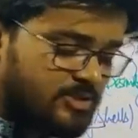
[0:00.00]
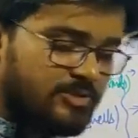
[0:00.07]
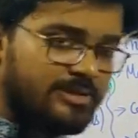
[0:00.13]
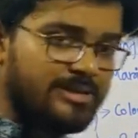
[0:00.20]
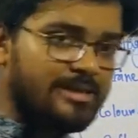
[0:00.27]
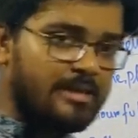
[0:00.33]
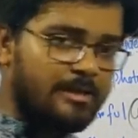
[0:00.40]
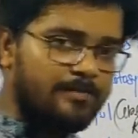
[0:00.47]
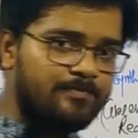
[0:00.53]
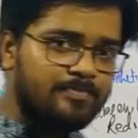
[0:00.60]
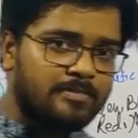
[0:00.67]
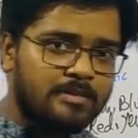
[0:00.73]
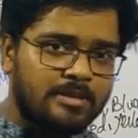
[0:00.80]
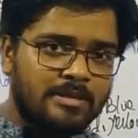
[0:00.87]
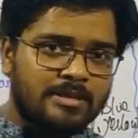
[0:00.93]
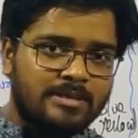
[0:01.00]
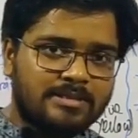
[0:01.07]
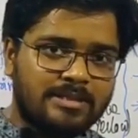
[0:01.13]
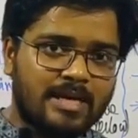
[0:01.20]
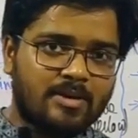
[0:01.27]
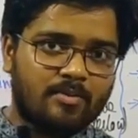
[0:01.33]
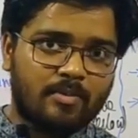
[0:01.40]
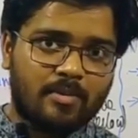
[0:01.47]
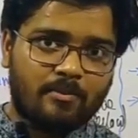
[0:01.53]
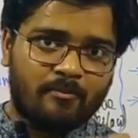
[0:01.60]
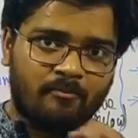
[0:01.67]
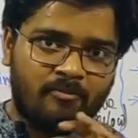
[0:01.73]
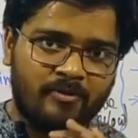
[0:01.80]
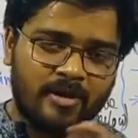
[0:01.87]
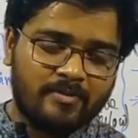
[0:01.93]
generally they are
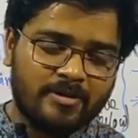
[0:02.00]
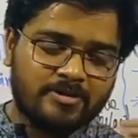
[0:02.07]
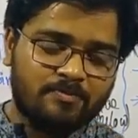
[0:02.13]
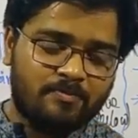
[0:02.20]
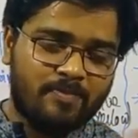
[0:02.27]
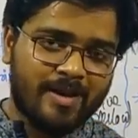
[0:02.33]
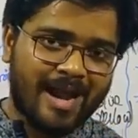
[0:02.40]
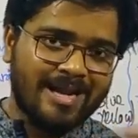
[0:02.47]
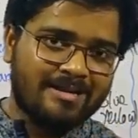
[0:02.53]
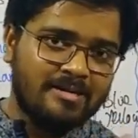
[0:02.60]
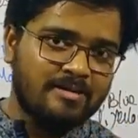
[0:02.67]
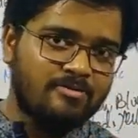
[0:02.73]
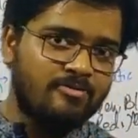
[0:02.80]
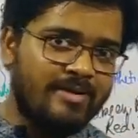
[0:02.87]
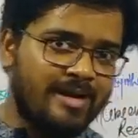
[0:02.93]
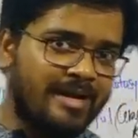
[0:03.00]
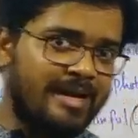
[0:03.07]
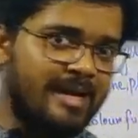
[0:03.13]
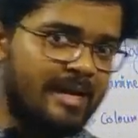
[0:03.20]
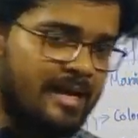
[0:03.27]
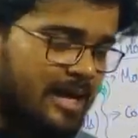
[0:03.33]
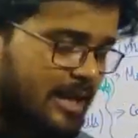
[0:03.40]
very much brightly red in